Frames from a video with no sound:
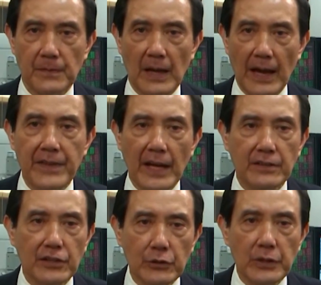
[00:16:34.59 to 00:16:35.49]
and
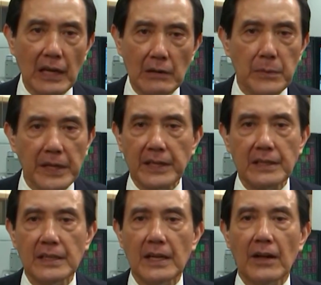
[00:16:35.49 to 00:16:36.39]
that during our meeting,
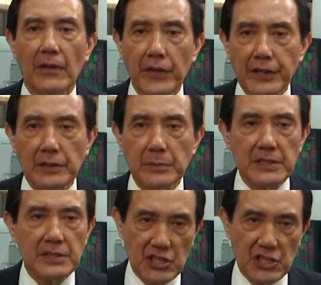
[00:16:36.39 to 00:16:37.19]
neither Mr.